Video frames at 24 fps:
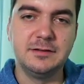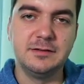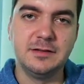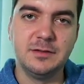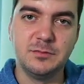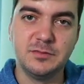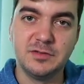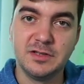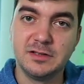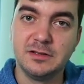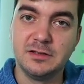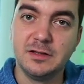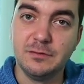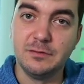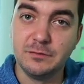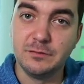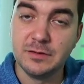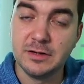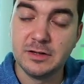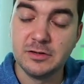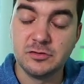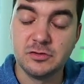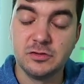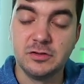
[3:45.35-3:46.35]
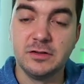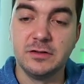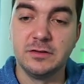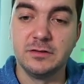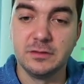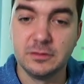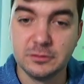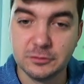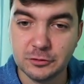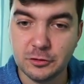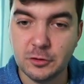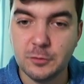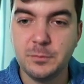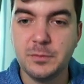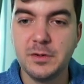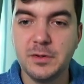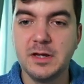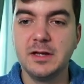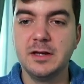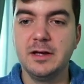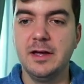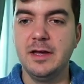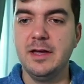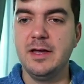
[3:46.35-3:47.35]
It seems that the inflation is
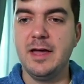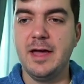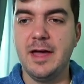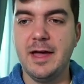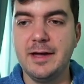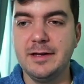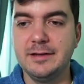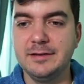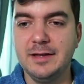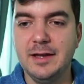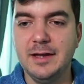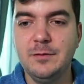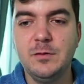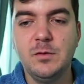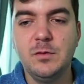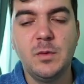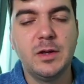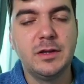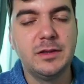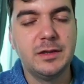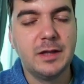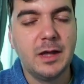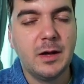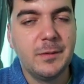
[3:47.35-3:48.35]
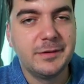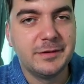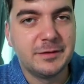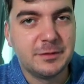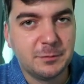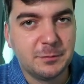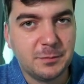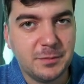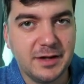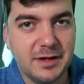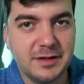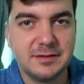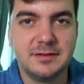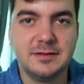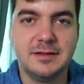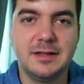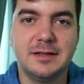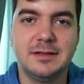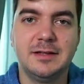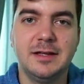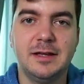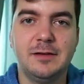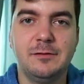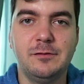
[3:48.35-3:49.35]
dropping, and everyone now expects
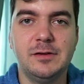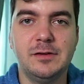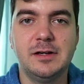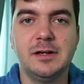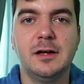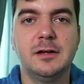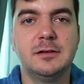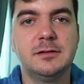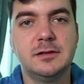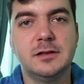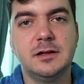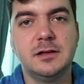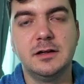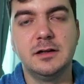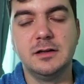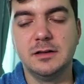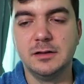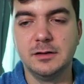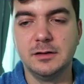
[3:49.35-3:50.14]
that they will not